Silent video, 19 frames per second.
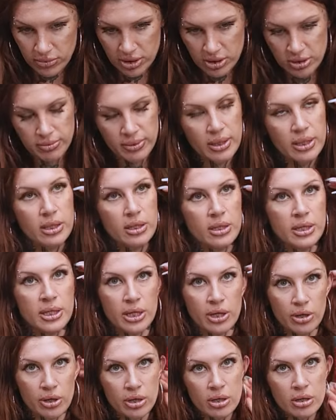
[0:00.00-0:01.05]
to be
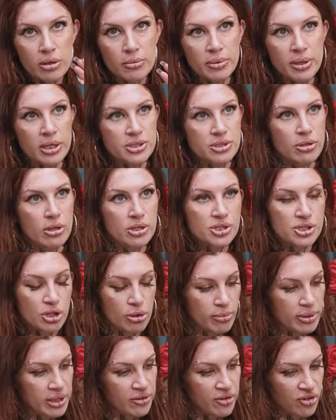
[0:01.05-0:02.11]
here, because there are so
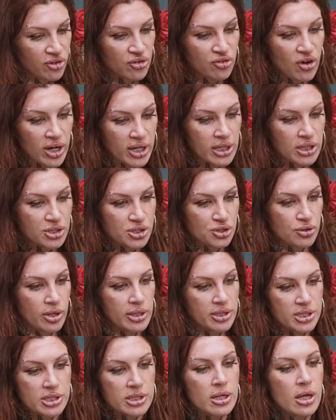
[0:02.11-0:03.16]
many just fucking
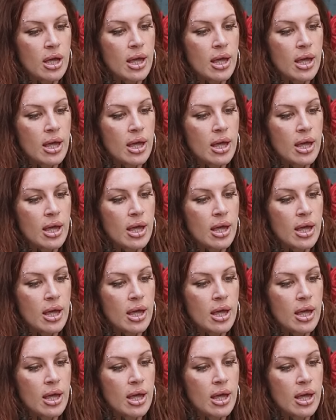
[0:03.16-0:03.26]
strict, just